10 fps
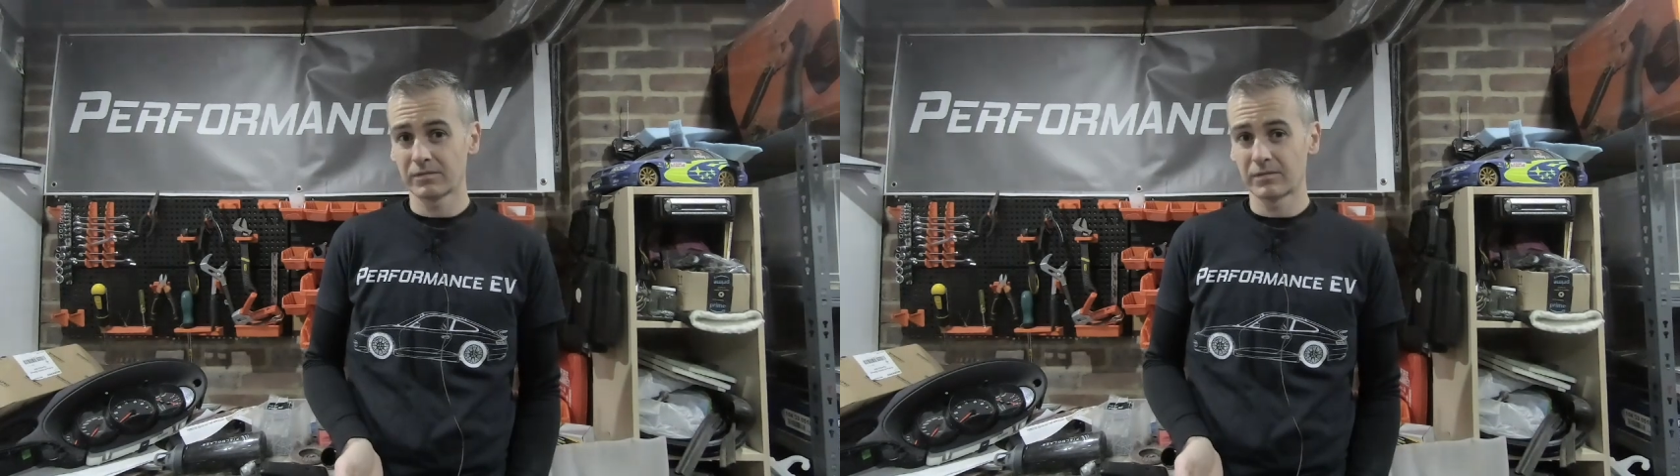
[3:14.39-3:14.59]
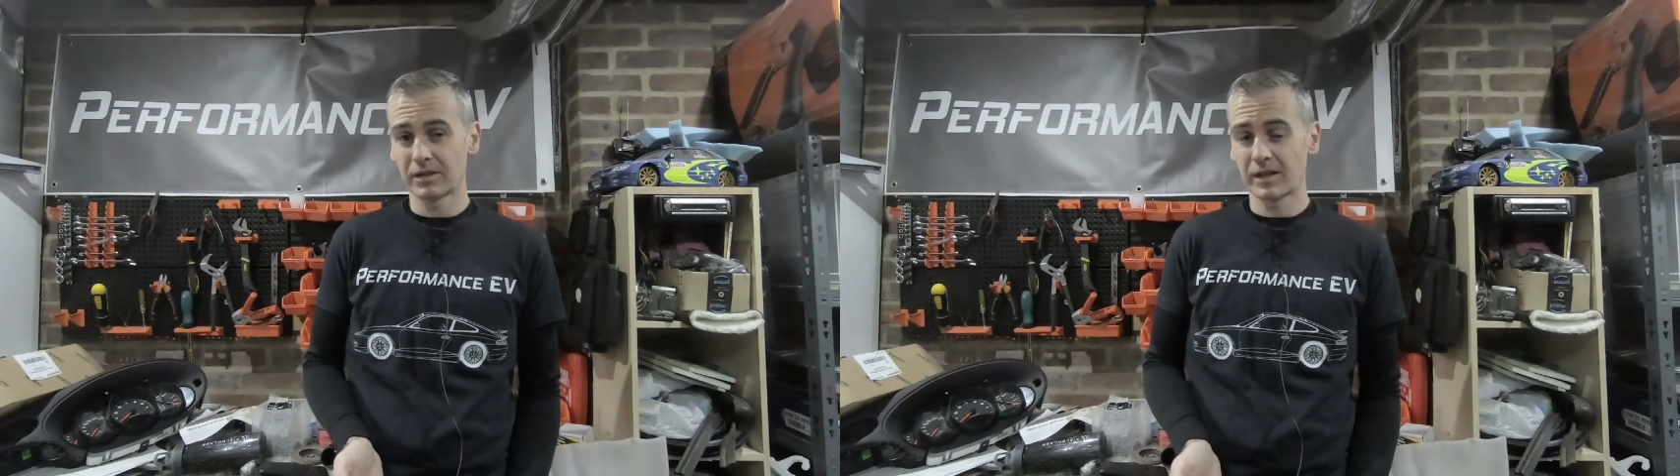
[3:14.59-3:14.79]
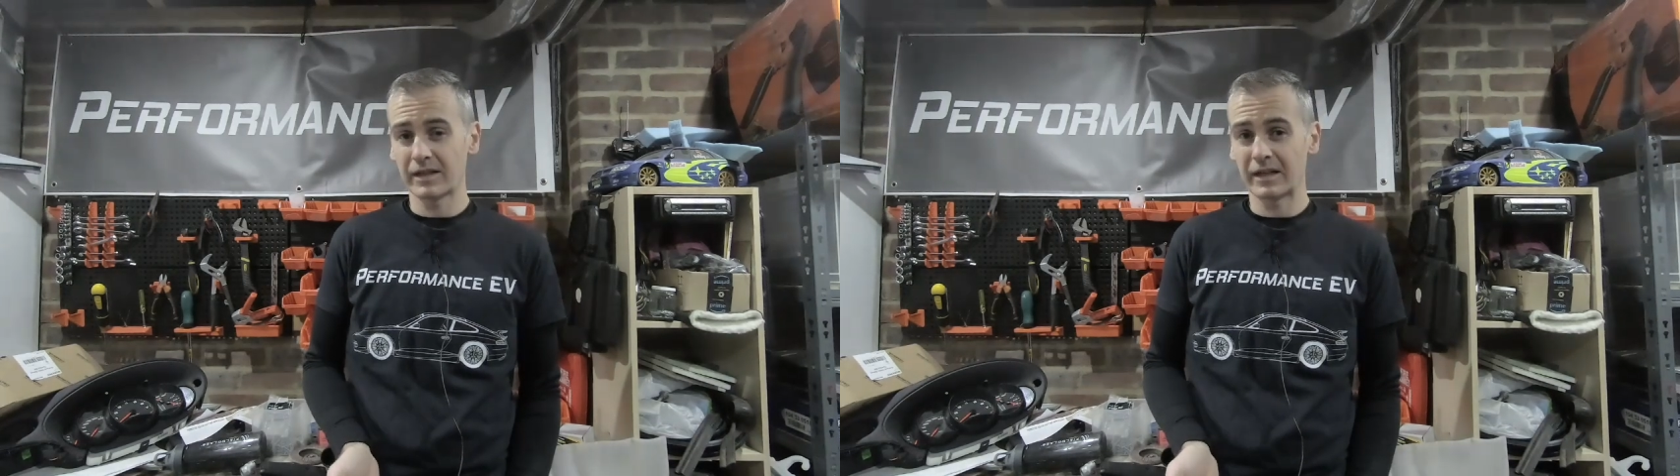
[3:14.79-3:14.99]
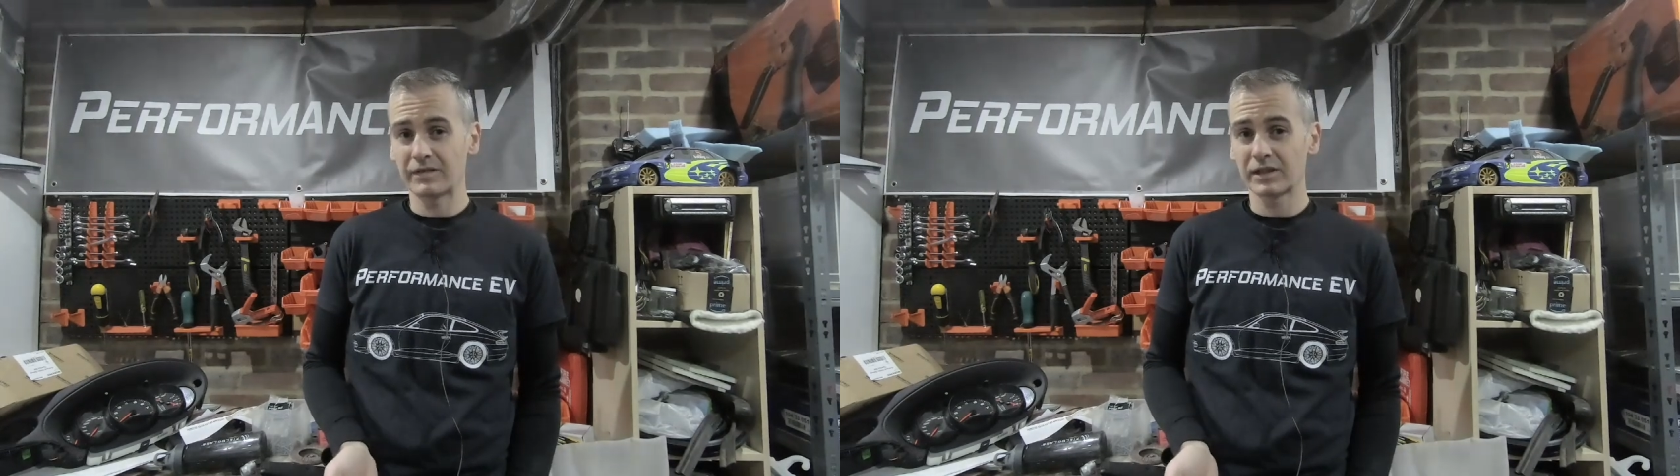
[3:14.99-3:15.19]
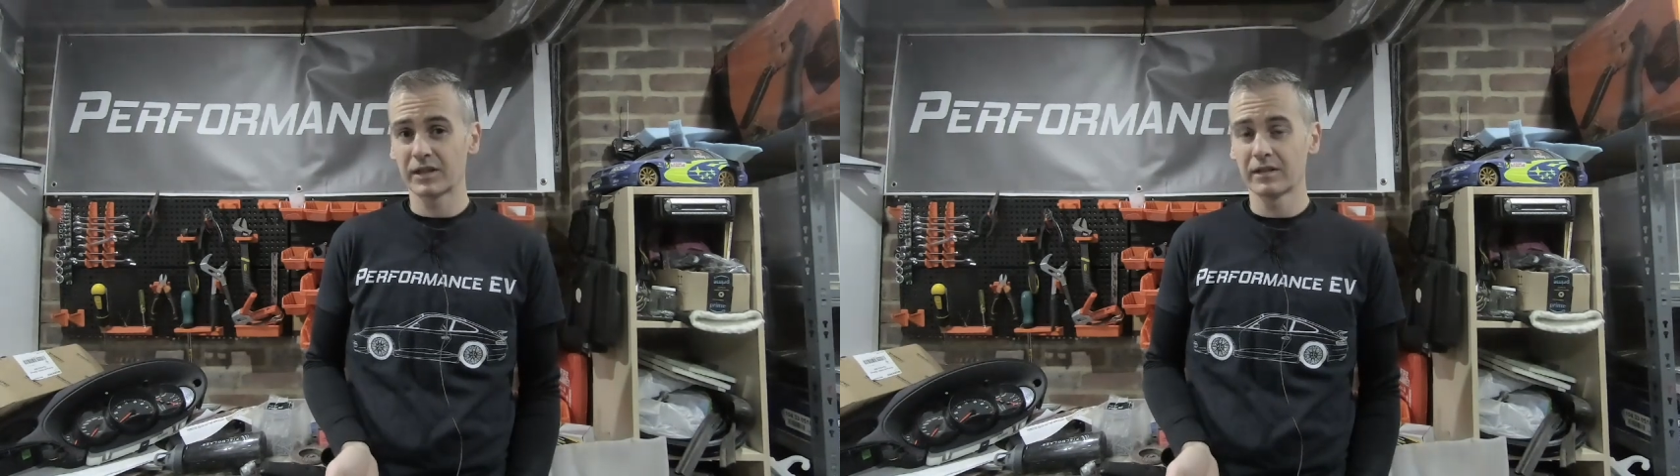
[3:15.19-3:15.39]

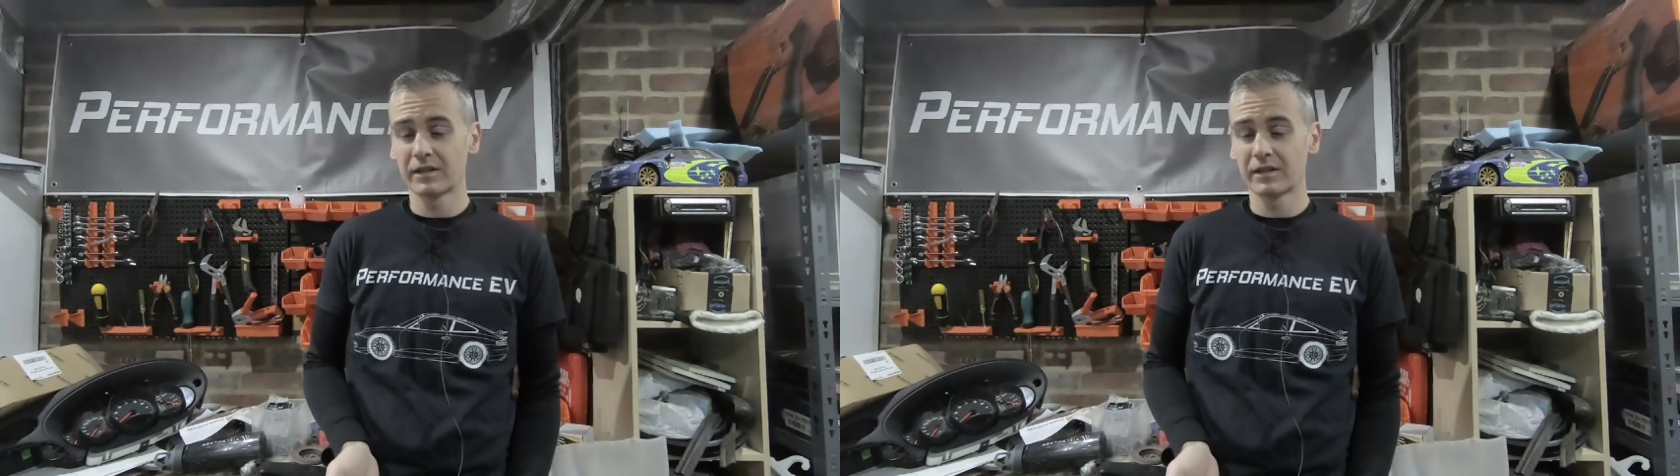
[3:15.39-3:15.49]
911,